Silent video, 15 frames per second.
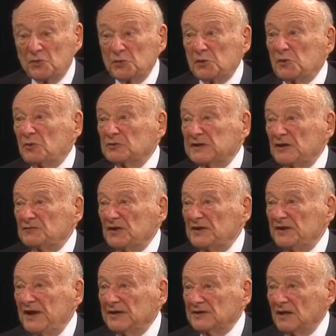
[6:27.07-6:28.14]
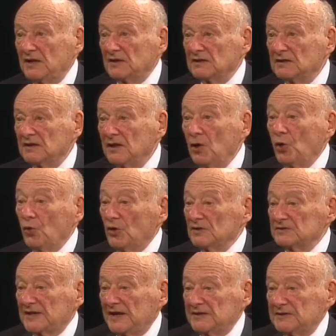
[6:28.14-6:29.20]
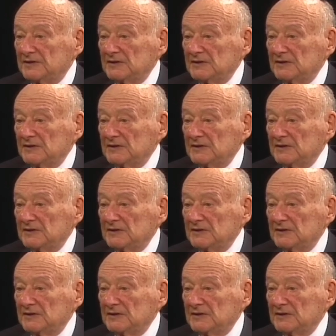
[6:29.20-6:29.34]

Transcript: we won't give you a nickel. Or take